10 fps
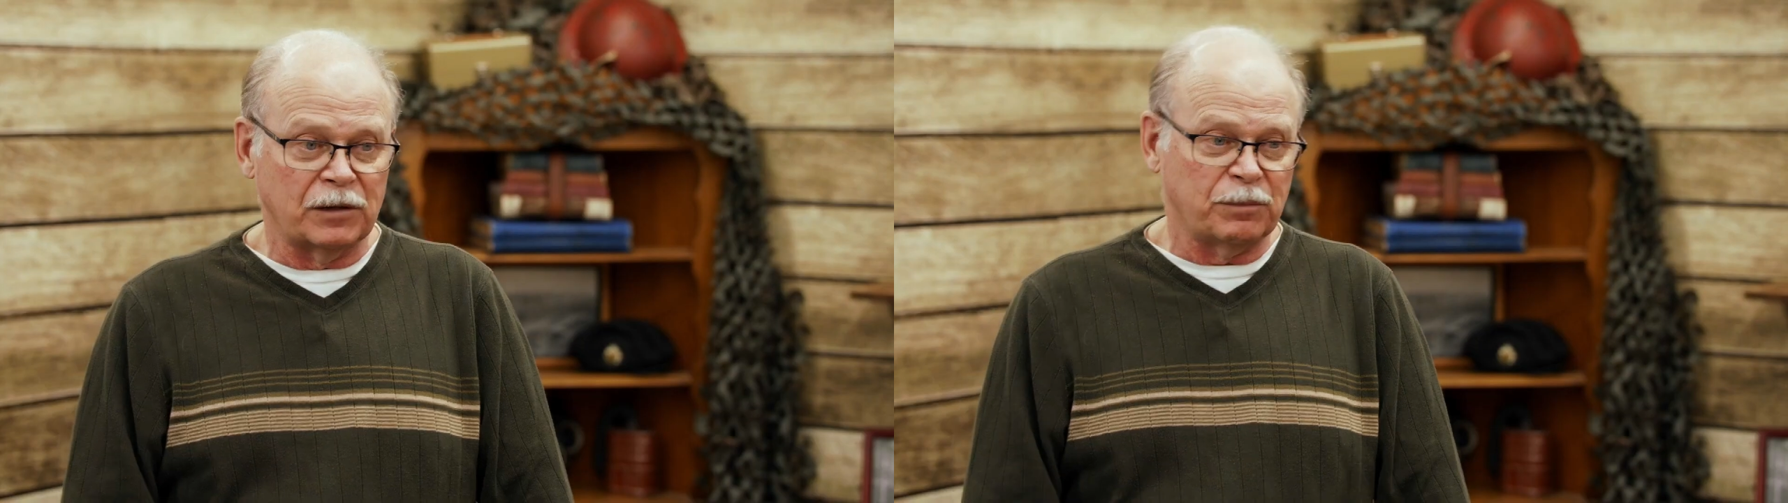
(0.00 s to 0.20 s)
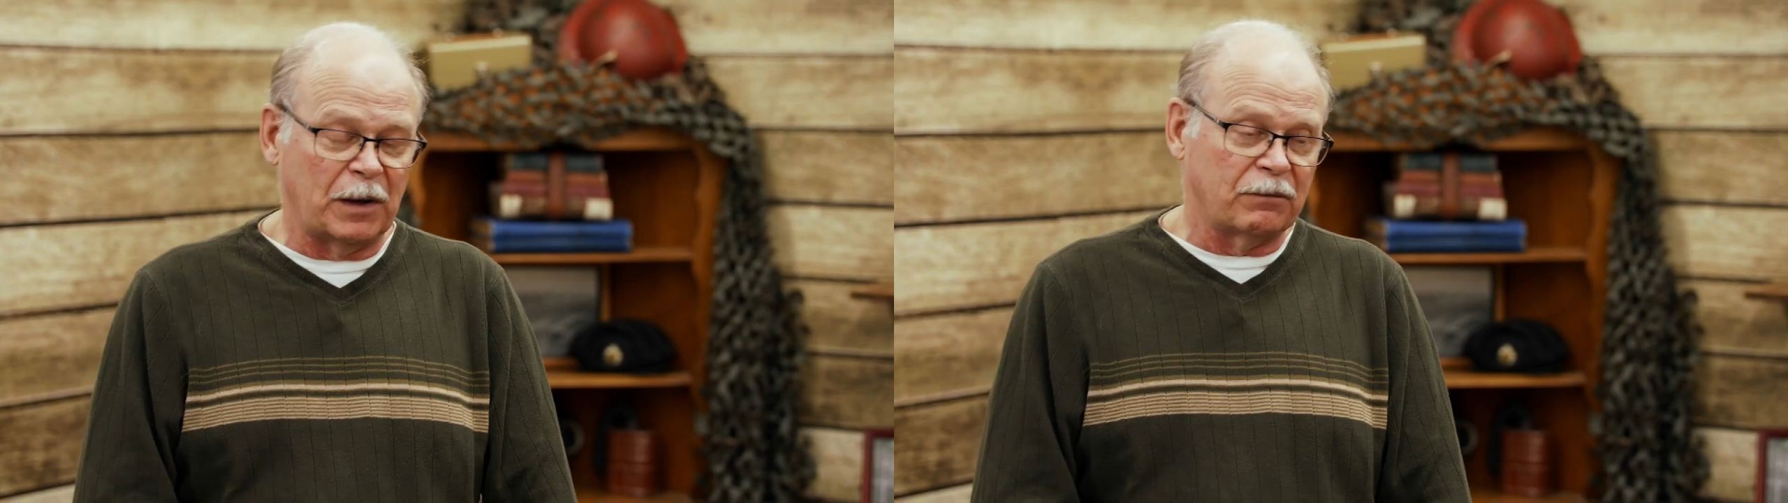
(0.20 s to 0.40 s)

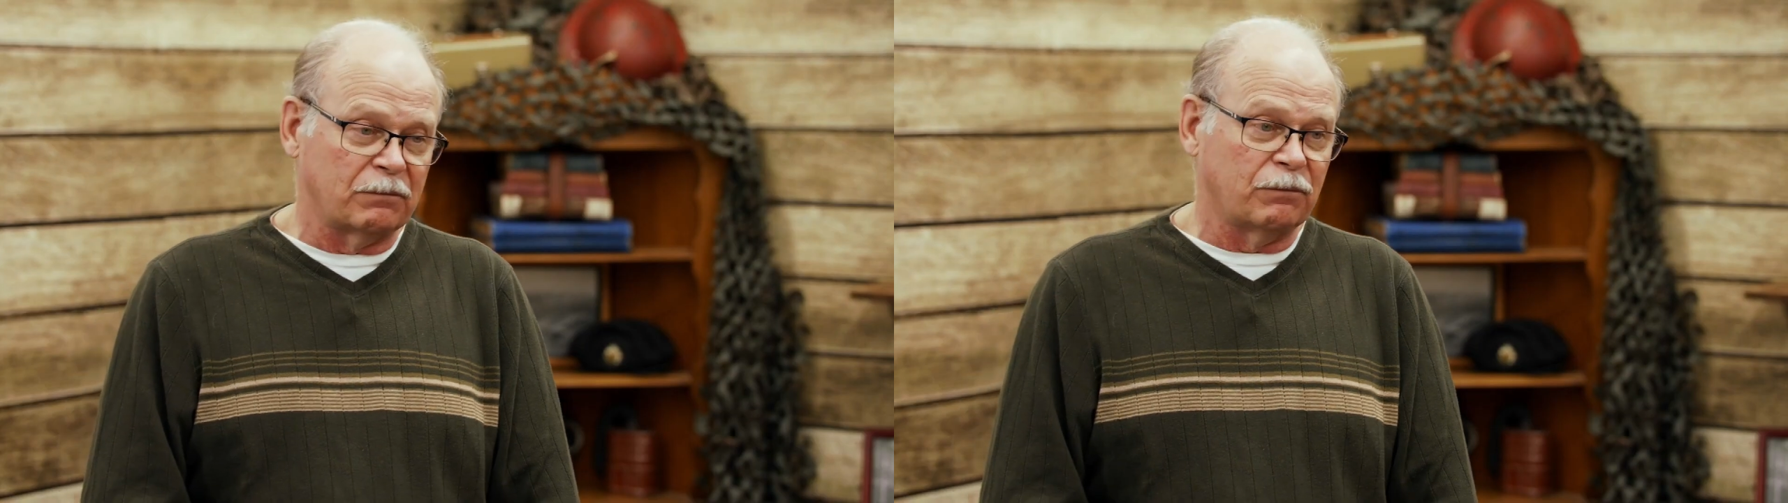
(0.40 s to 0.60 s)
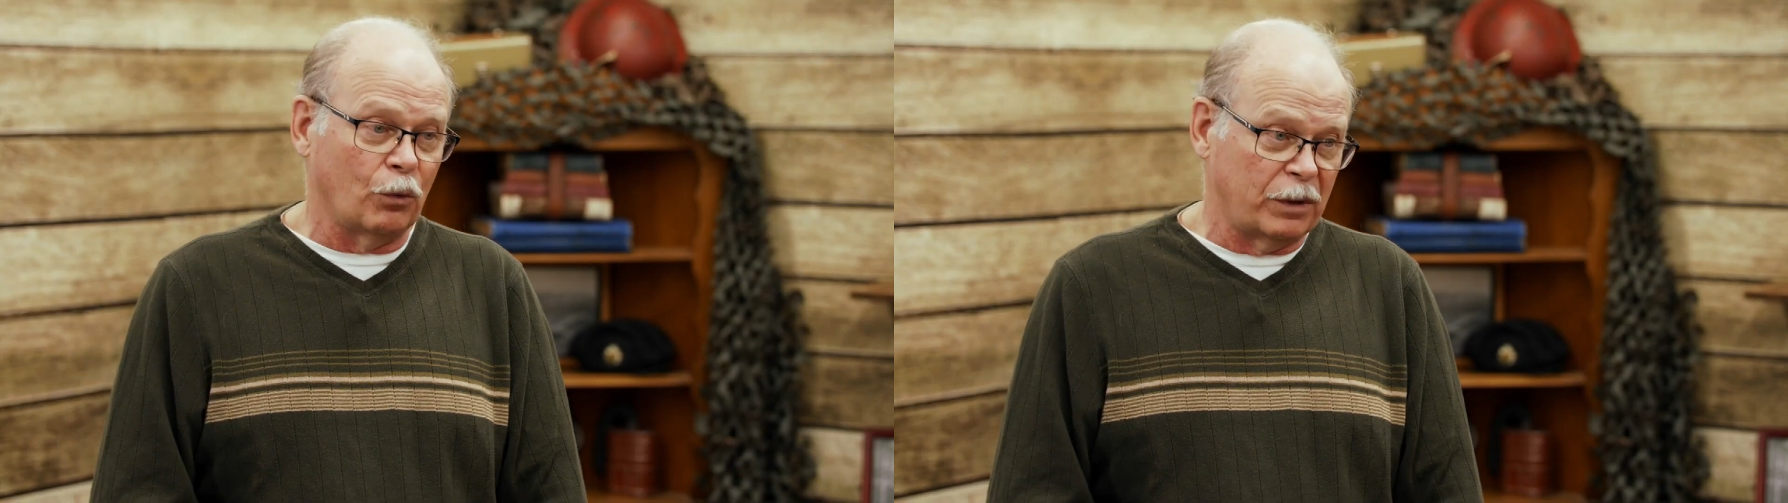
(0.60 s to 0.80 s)

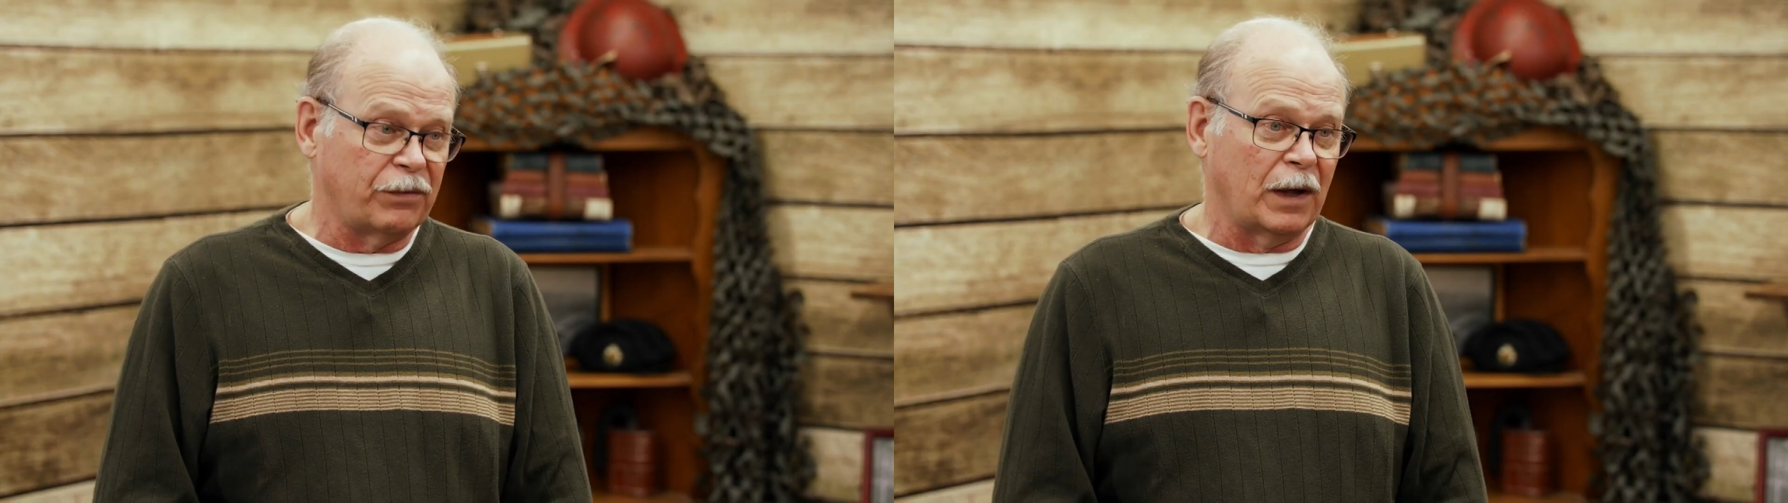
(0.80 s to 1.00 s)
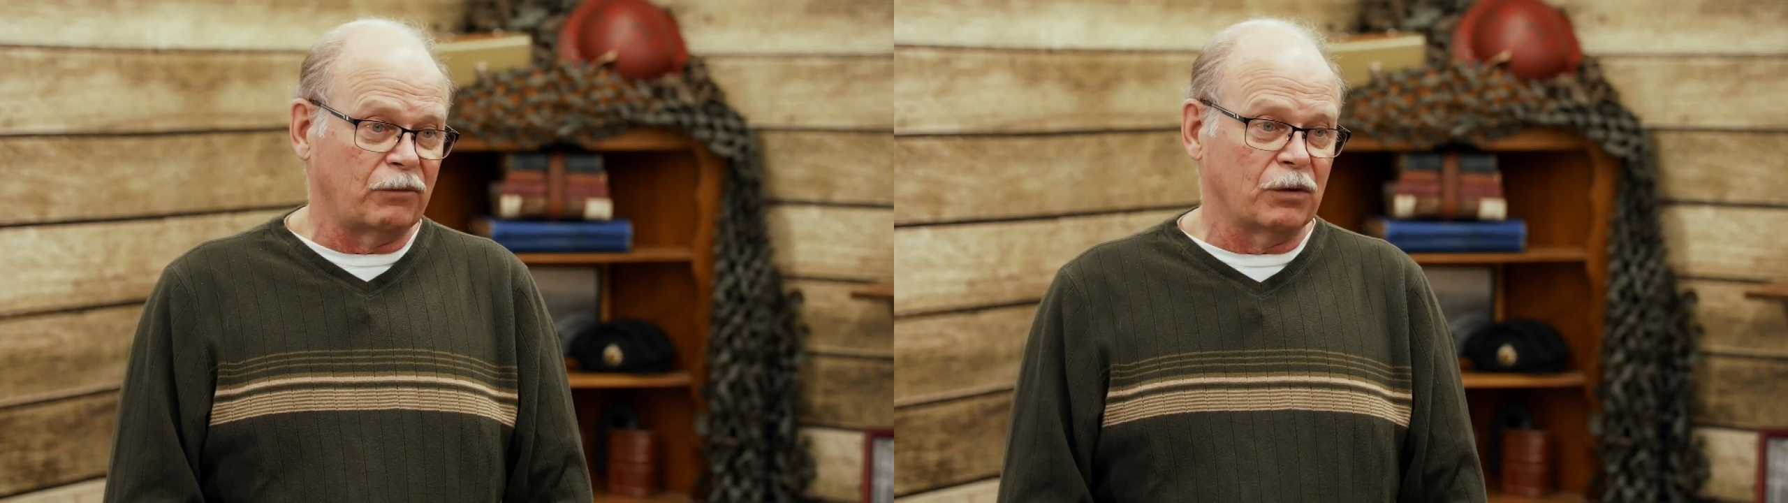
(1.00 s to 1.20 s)
spent
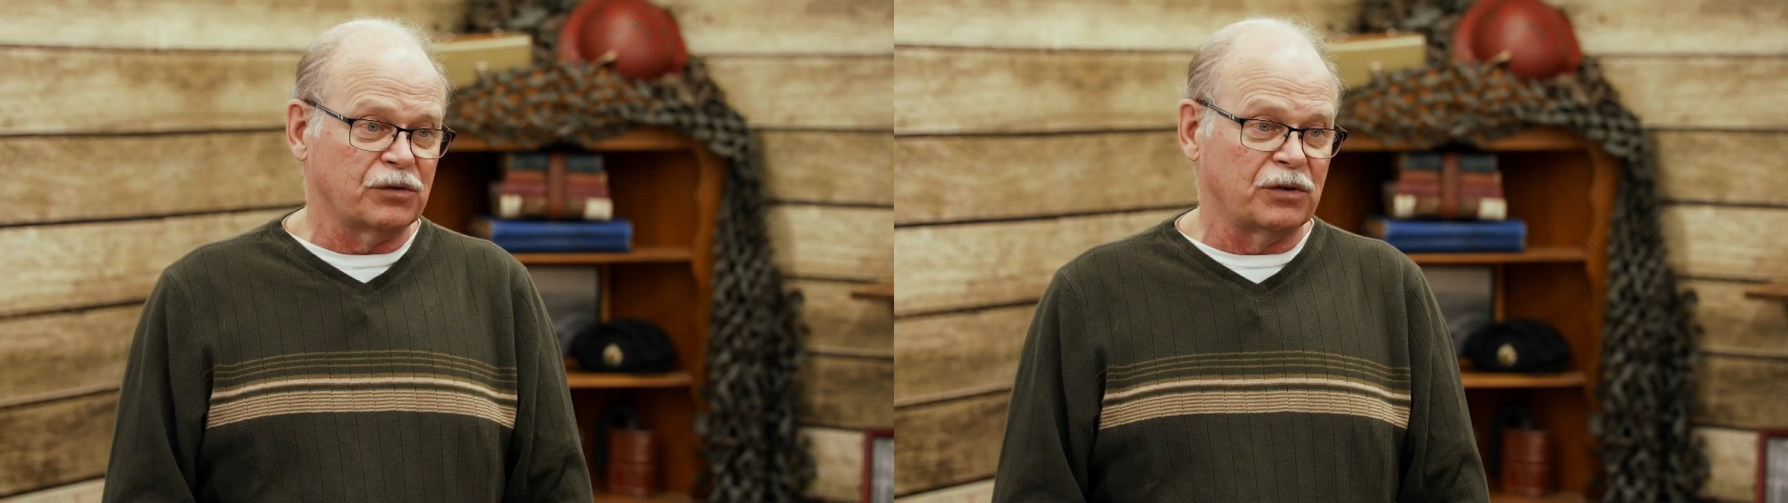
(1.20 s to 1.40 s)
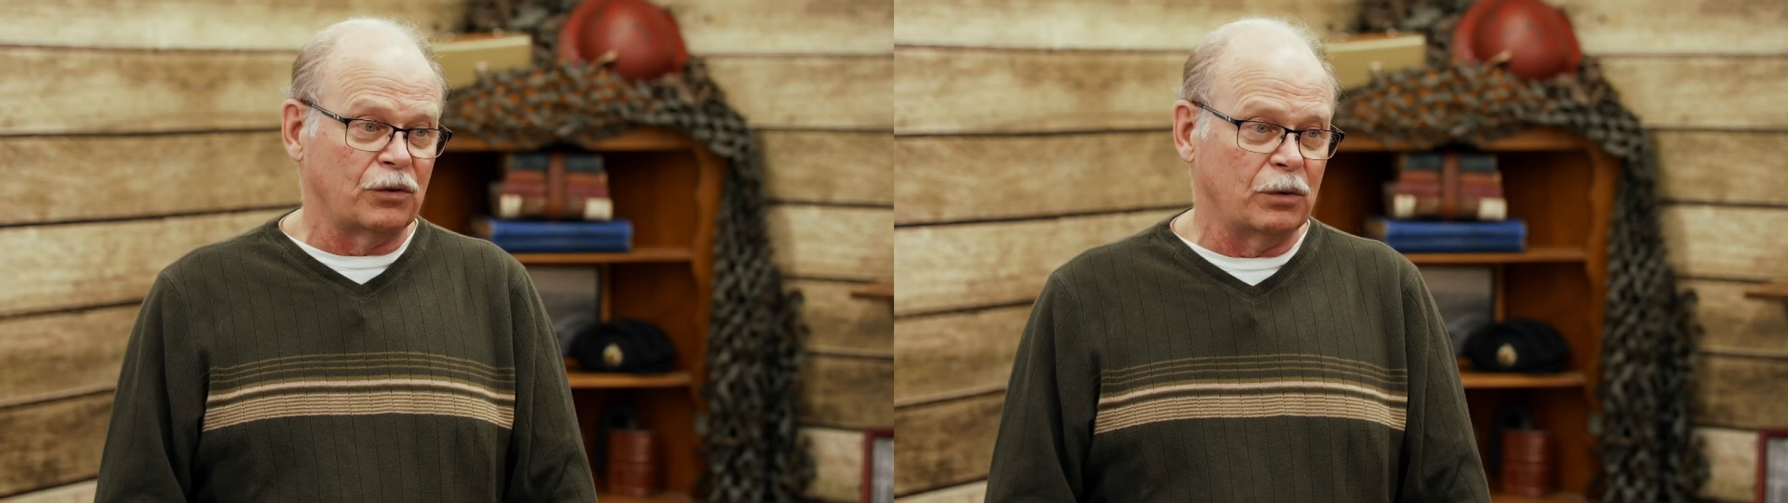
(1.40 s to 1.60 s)
45
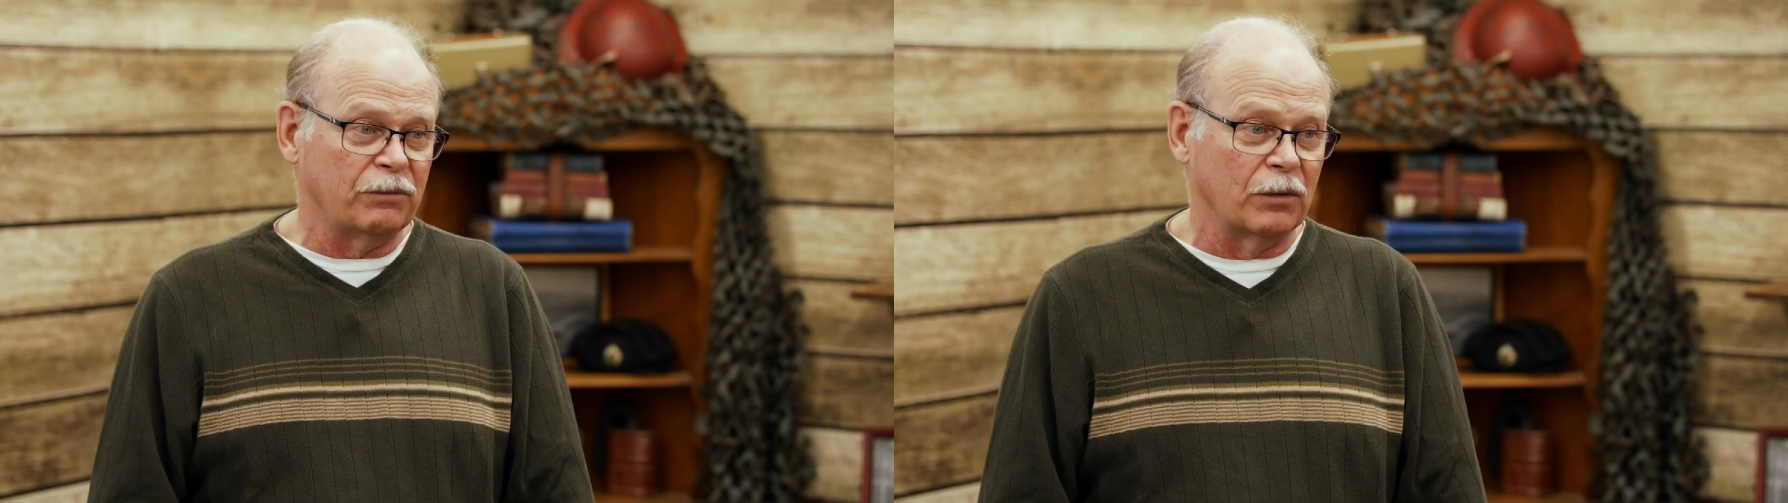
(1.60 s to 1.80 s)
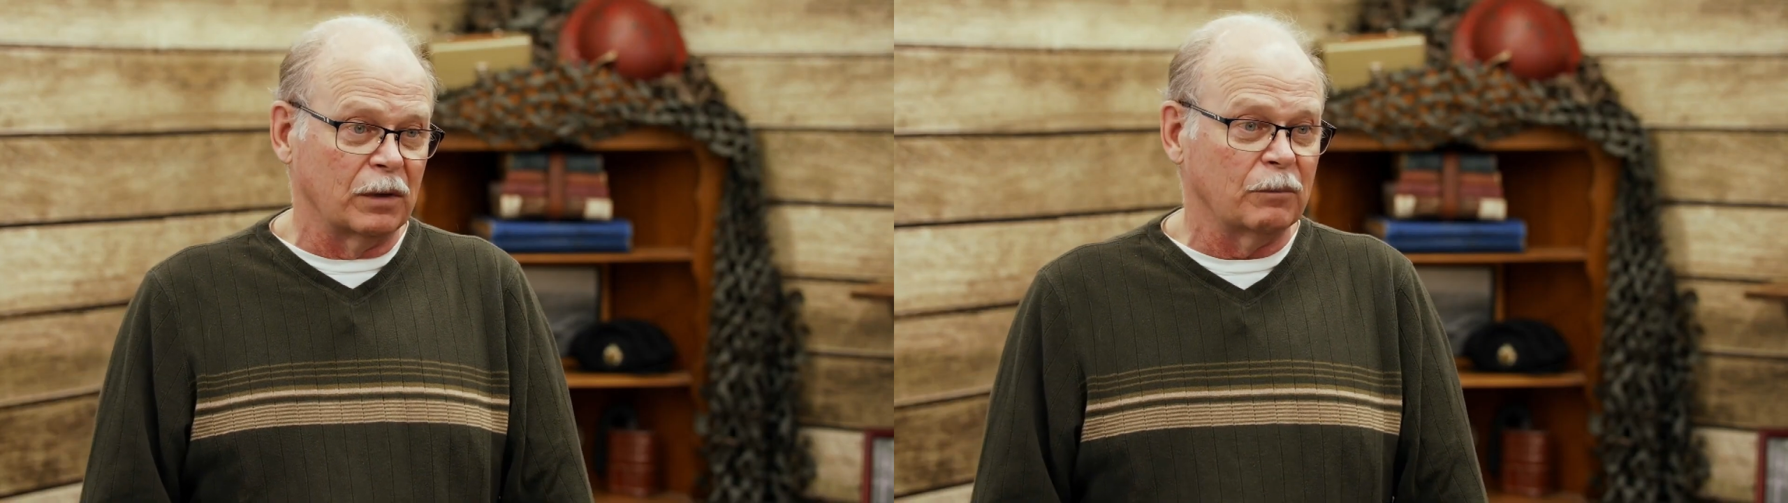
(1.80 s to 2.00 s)
years in
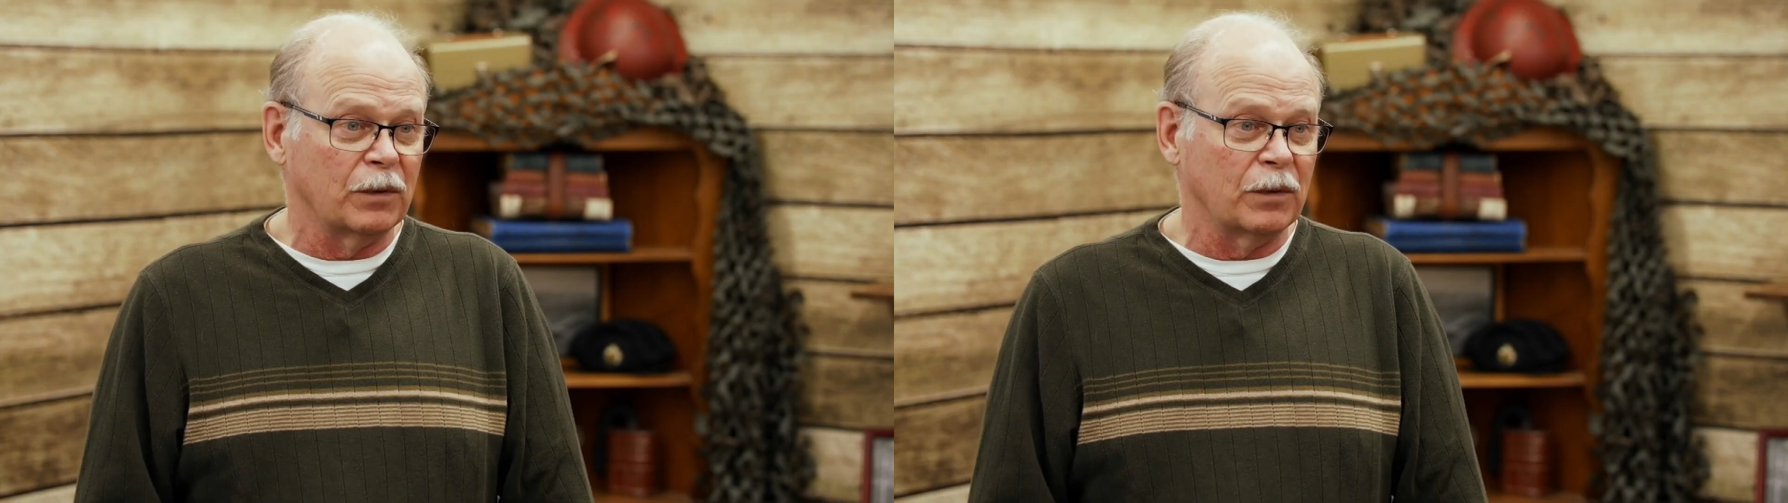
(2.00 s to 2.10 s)
uniform.